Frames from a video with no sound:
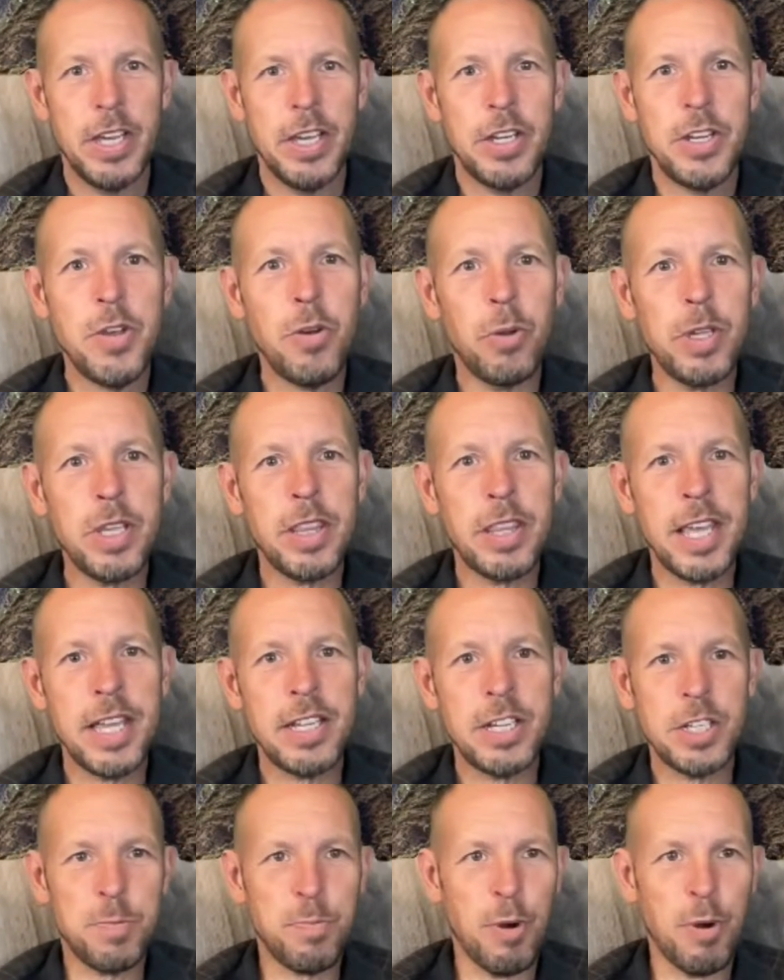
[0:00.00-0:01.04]
The only thing
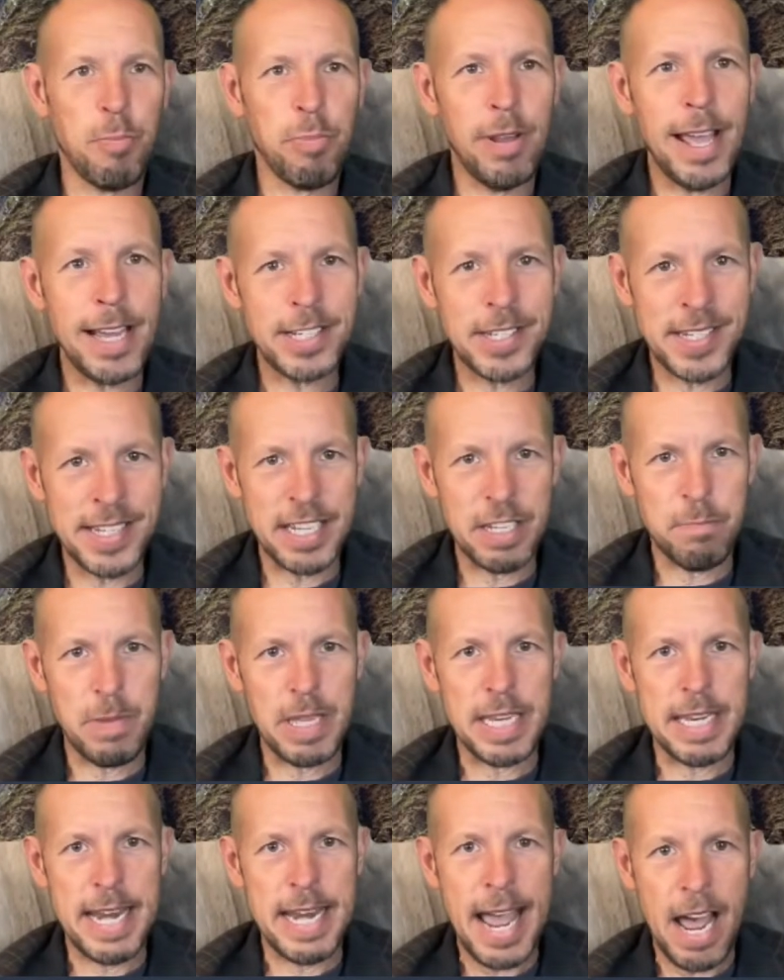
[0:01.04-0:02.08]
that's perplexing
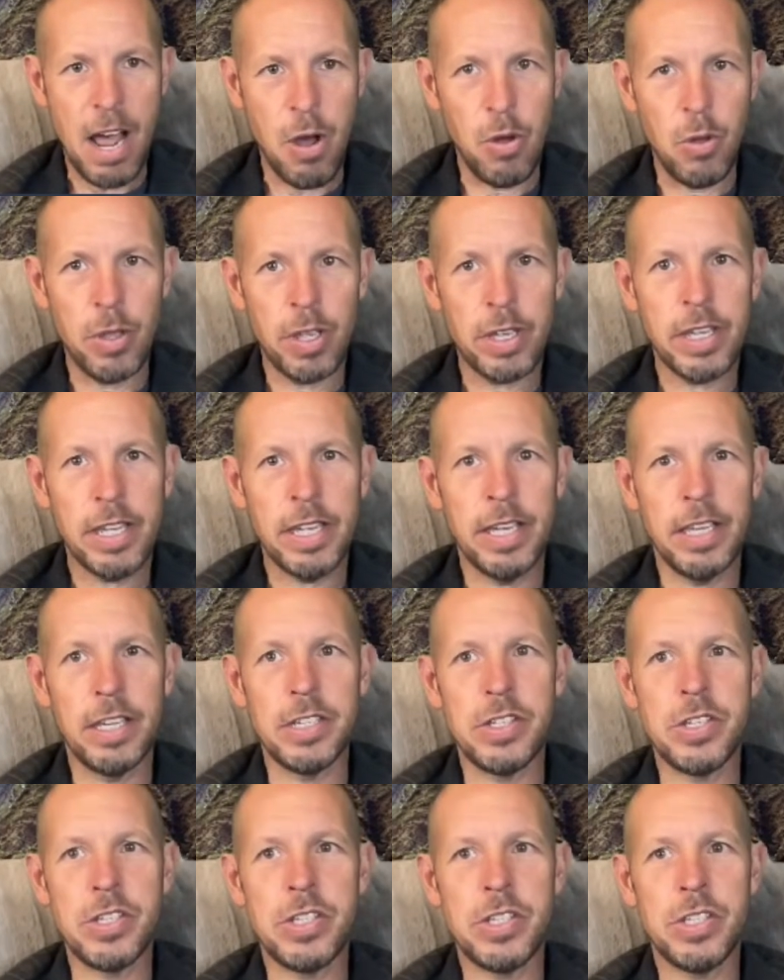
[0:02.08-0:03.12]
me now
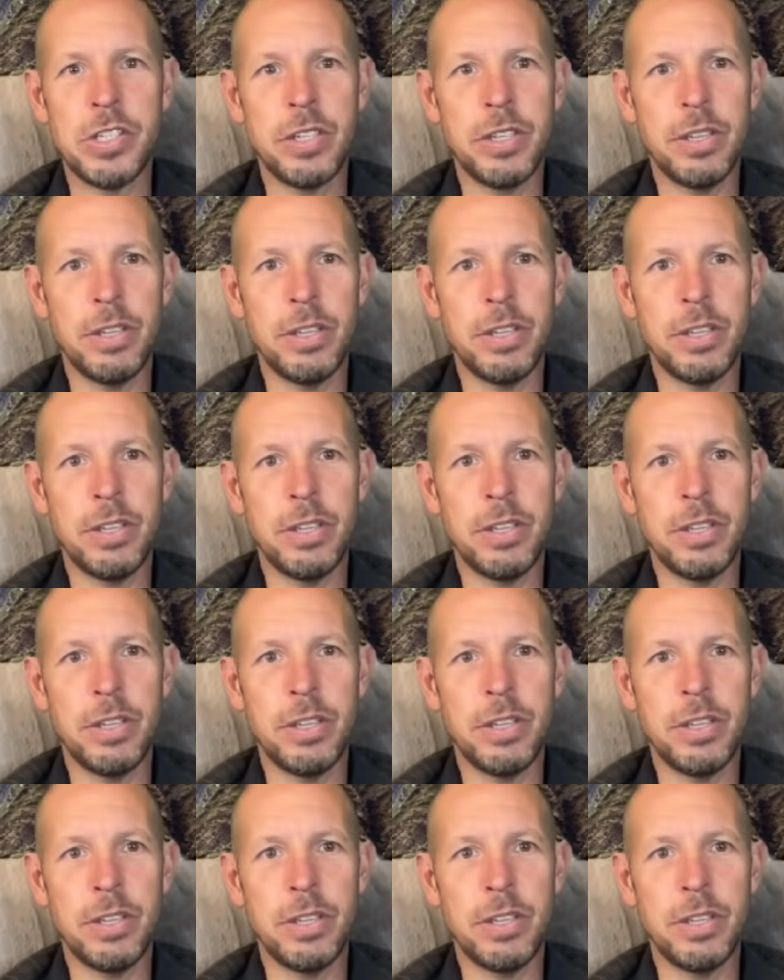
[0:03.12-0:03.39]
is